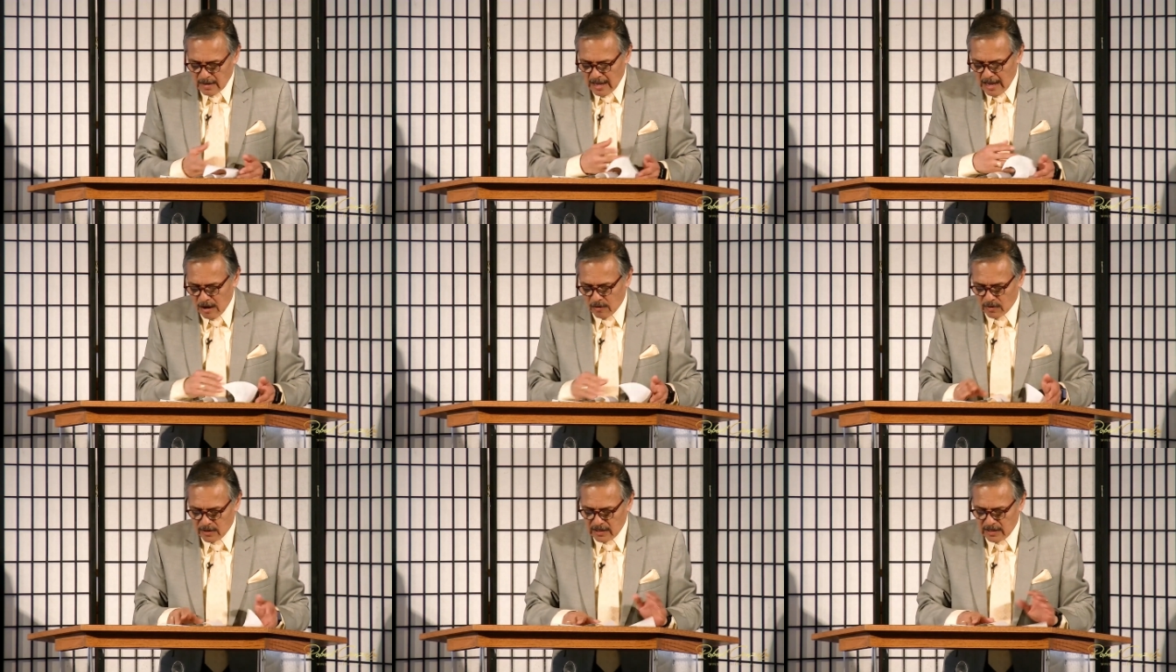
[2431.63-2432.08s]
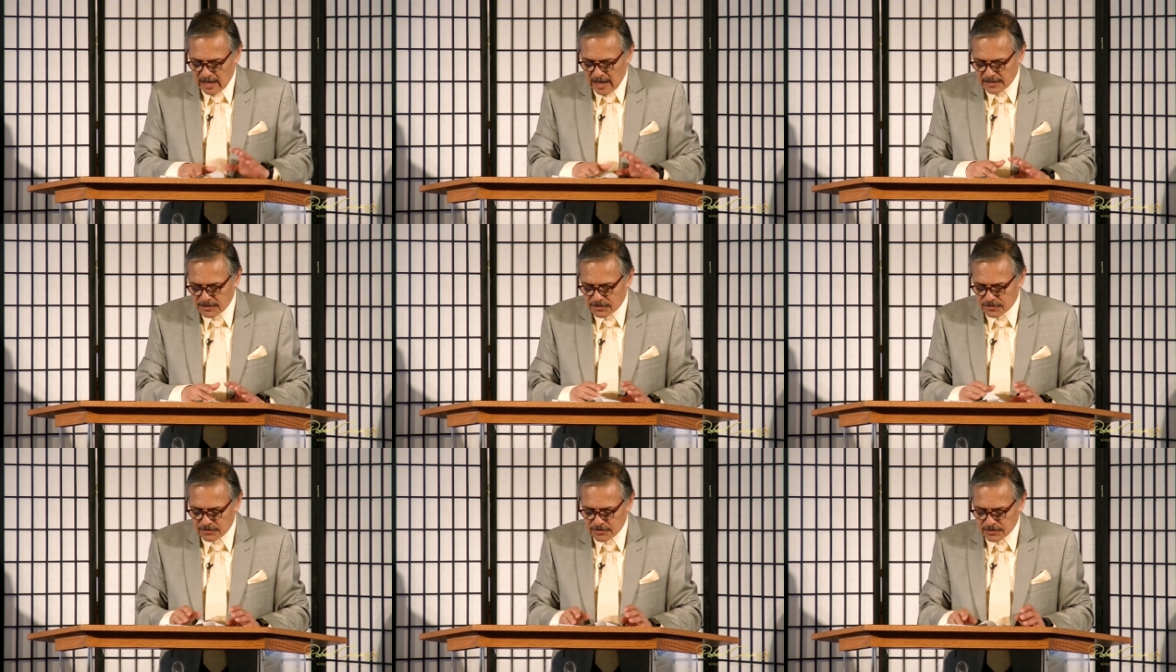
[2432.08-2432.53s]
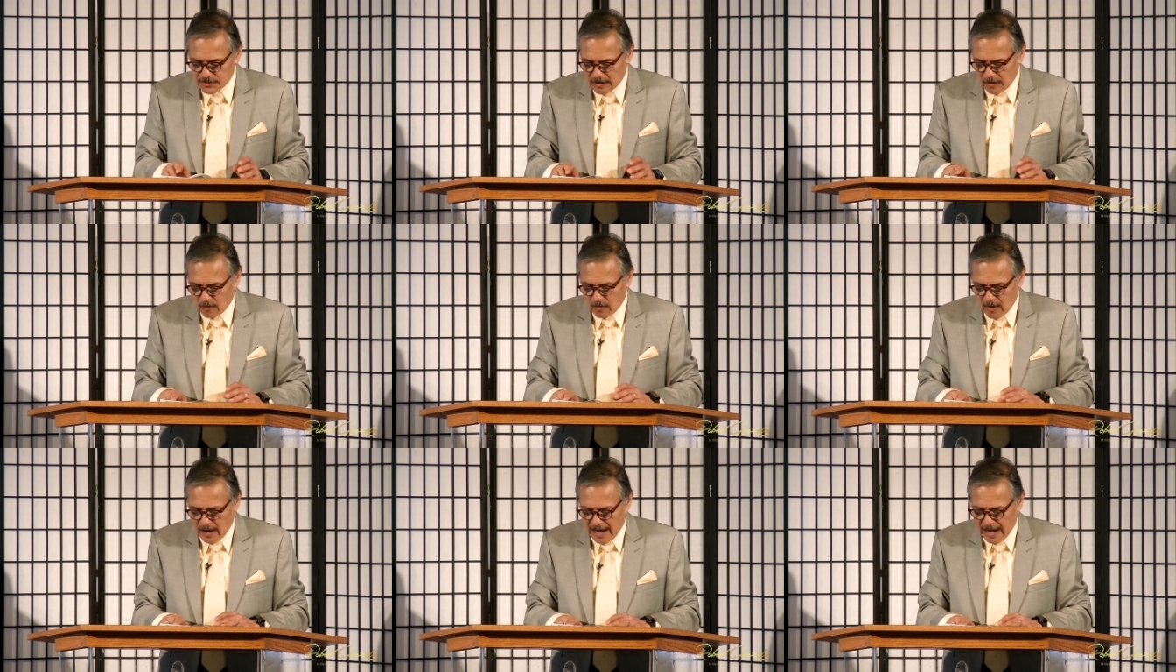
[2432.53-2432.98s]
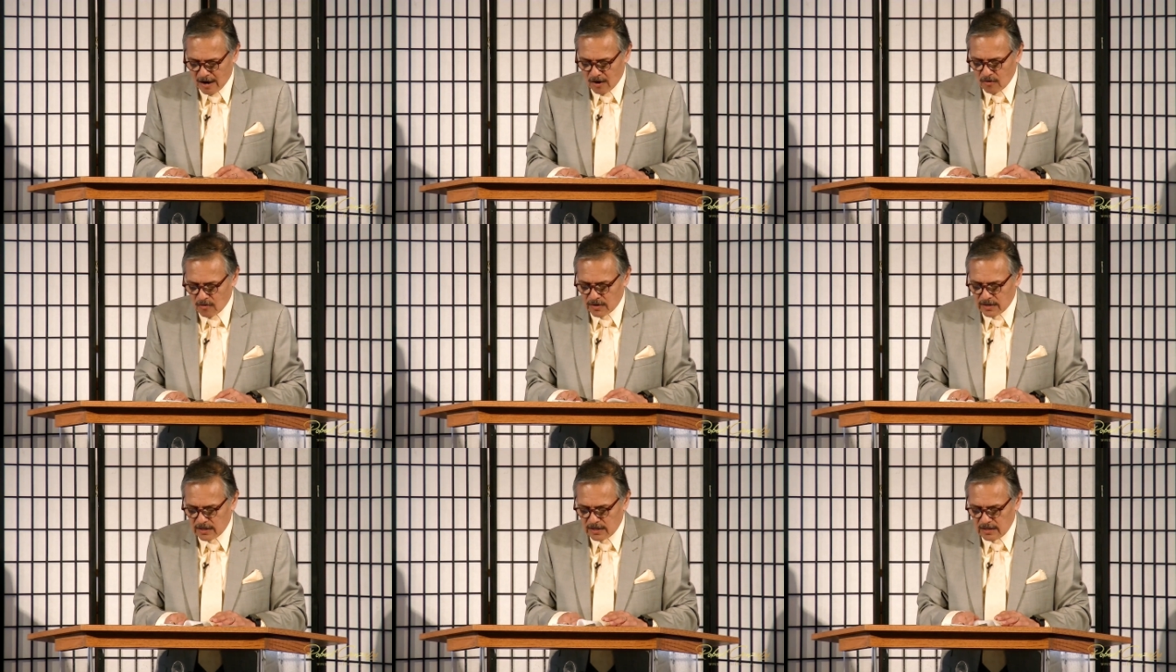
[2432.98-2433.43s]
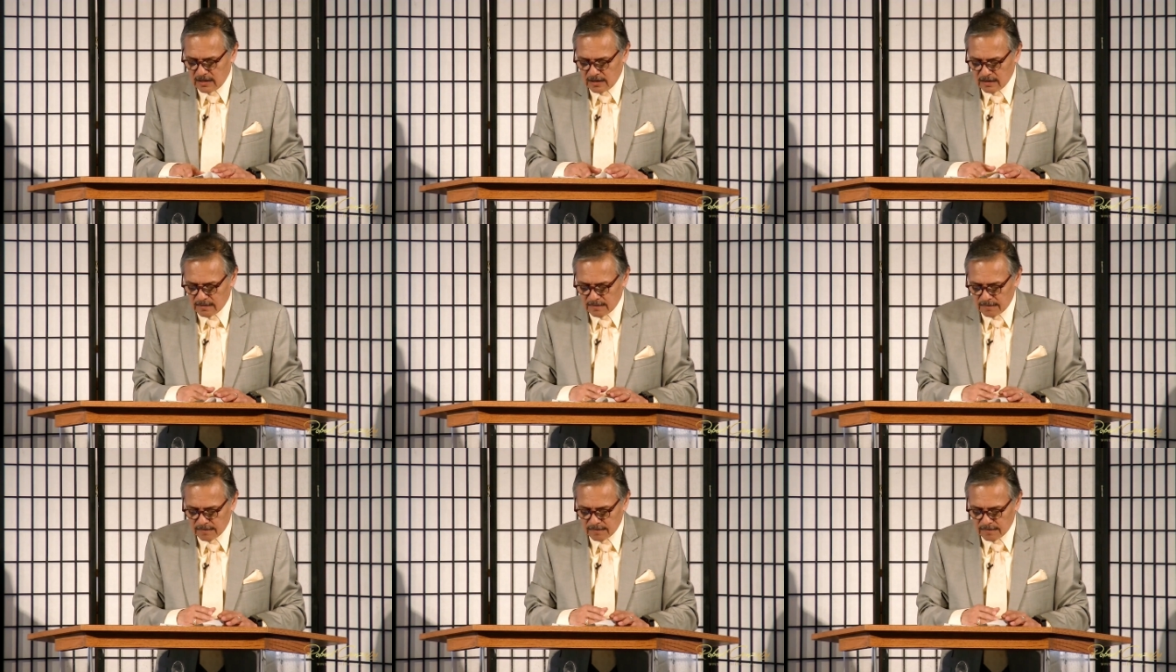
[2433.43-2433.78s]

How he answers, or how he